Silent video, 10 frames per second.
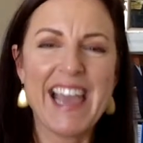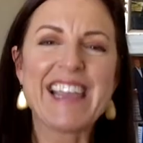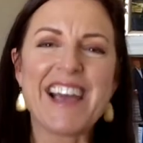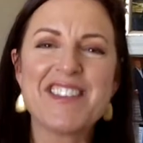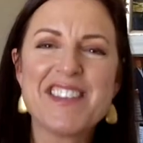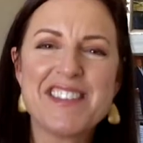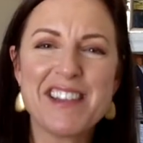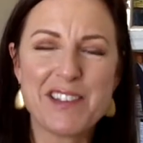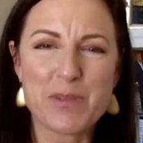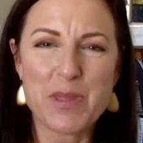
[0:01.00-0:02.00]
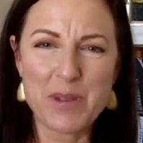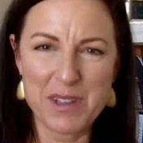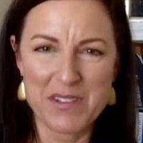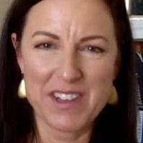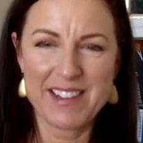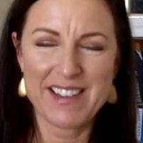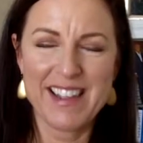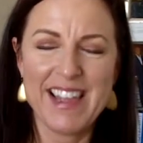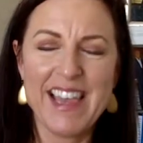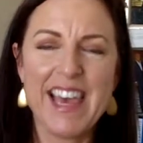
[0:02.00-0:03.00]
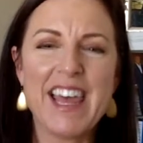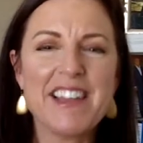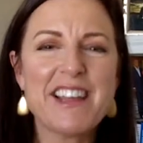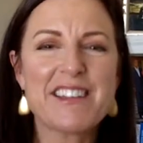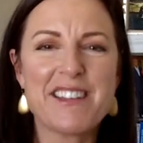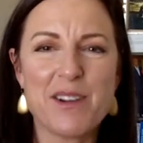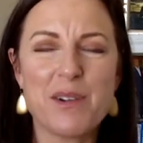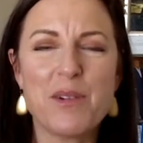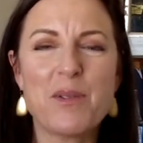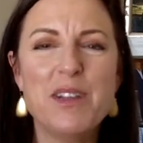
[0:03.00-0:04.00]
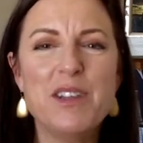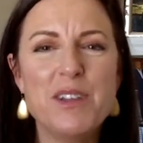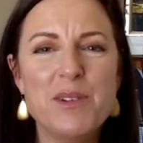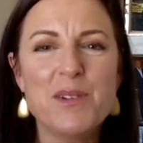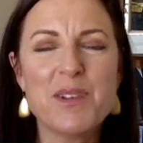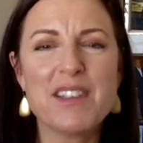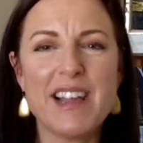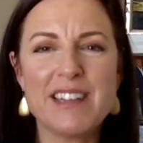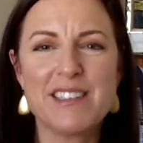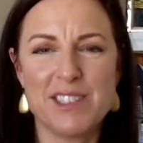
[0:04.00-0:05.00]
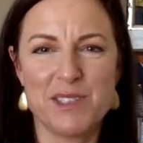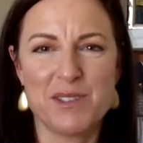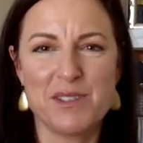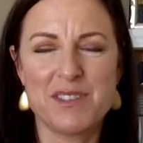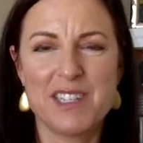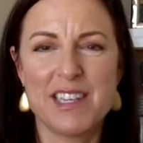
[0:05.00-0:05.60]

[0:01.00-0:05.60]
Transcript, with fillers: Hey guys, this is Elizabeth Oliva, and I'd like to know would you like to